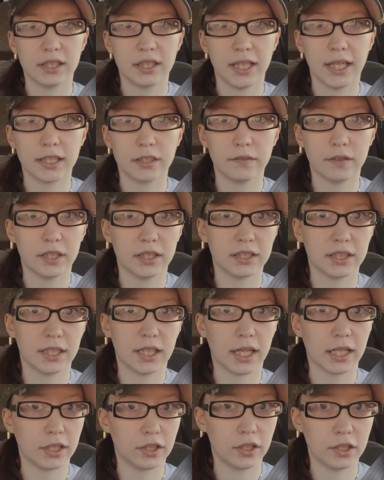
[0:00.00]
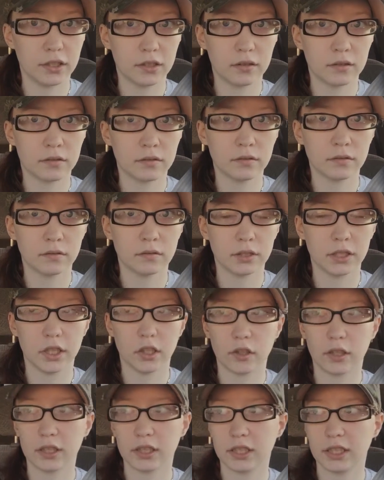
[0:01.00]
He hasn't really said I couldn't, you
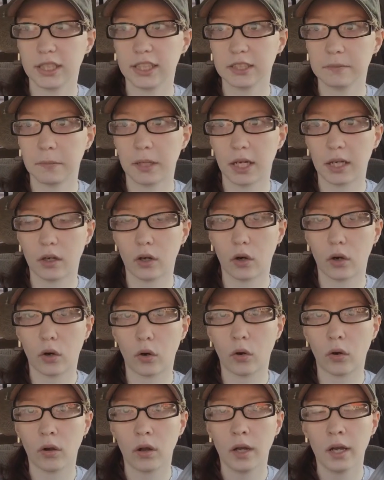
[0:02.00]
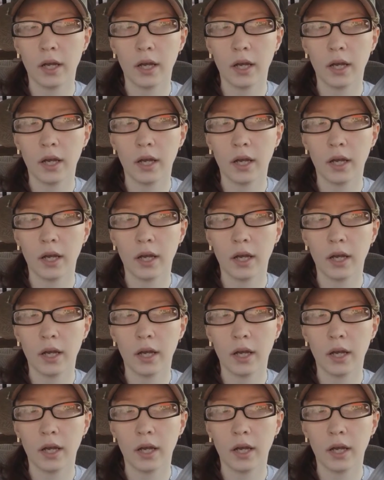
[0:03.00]
know, because it is my call,